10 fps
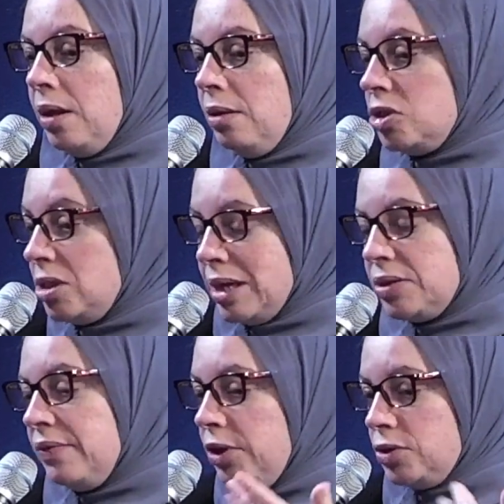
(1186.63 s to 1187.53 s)
she's now
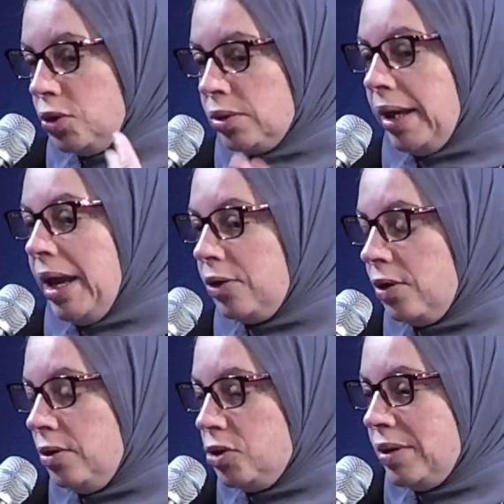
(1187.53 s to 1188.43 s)
7 years old. I had her
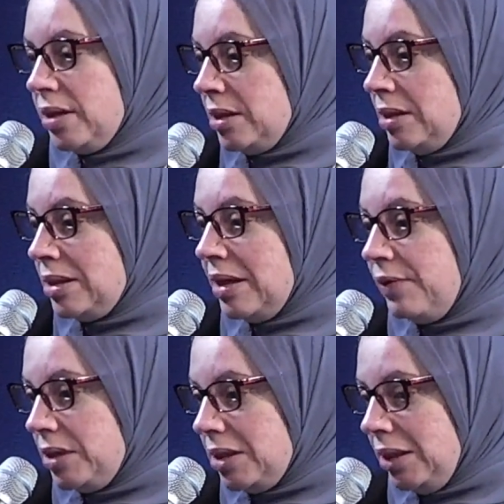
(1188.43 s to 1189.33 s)
in
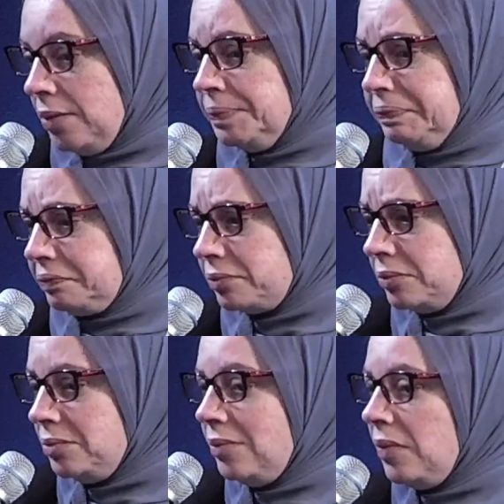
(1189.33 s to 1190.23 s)
2017.
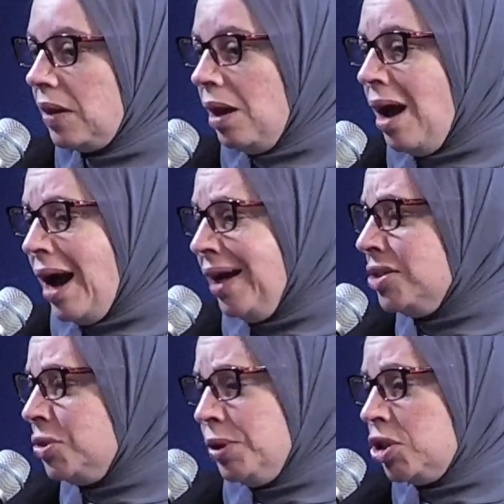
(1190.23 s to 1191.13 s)
I
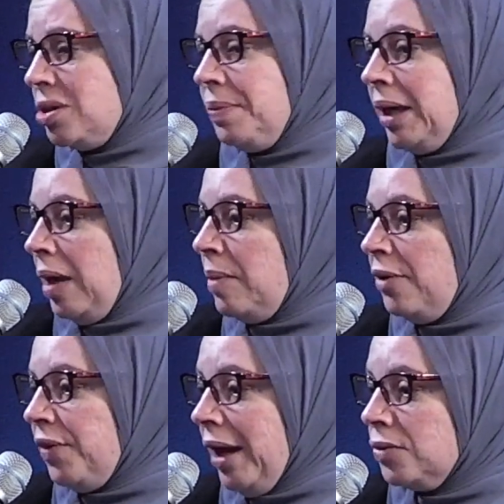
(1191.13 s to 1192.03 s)
switched and became
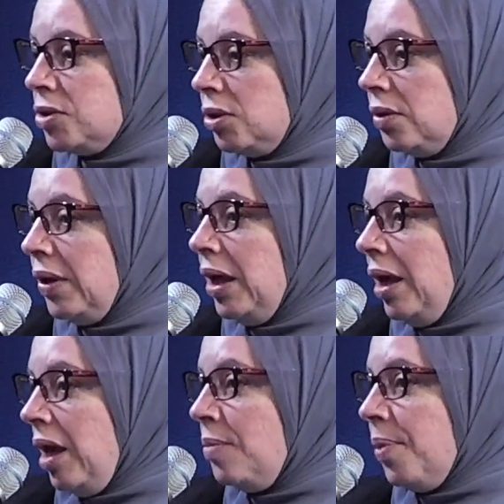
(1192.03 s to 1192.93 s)
of counsel
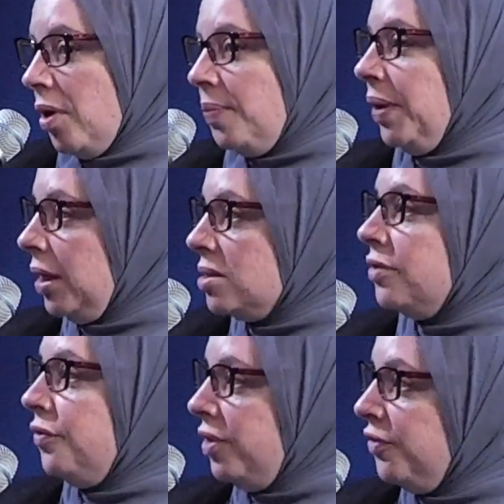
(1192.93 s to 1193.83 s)
in part because
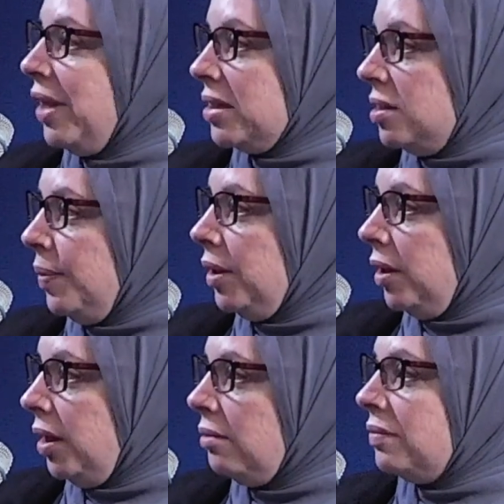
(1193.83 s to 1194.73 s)
of the
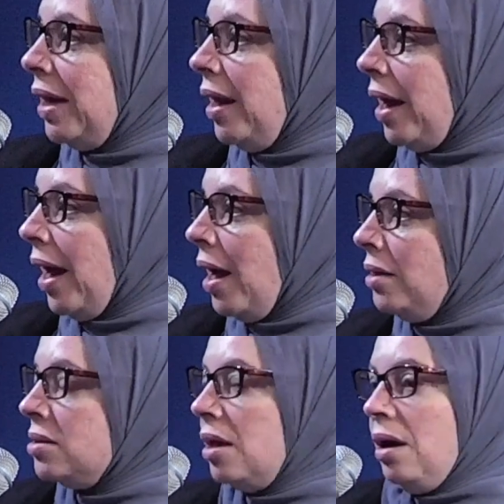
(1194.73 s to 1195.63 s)
flexibility that I
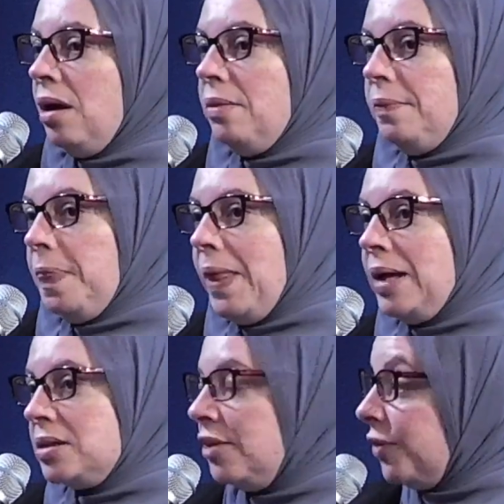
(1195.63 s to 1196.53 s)
had
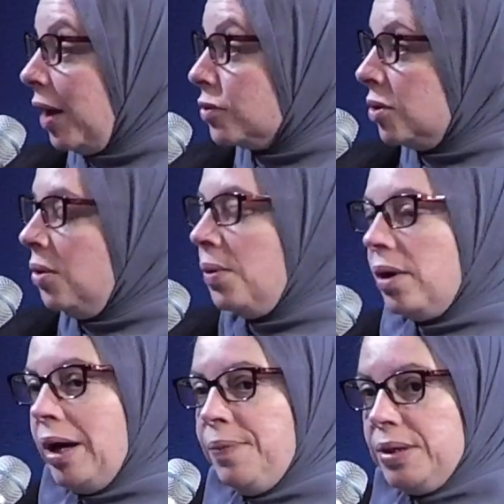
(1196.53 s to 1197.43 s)
as of counsel,
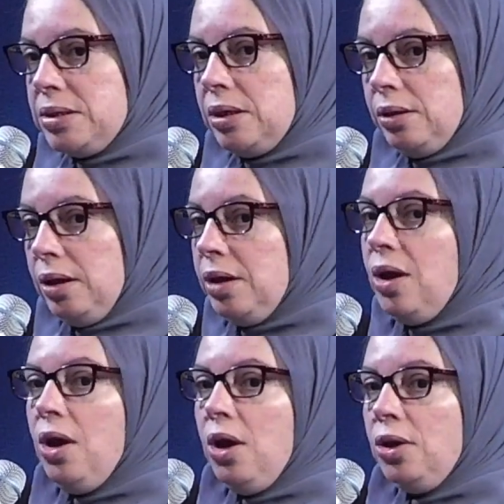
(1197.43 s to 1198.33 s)
where I basically,
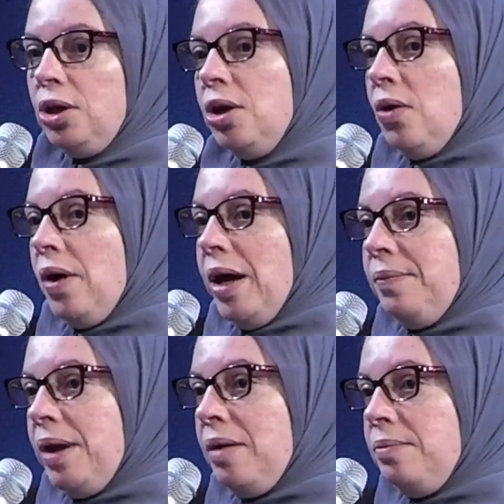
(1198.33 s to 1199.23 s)

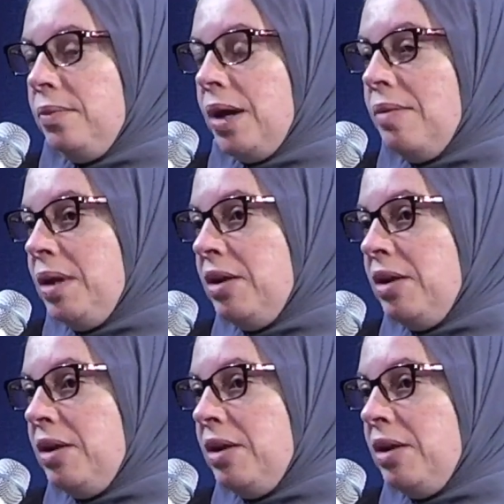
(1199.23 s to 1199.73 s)
I'm an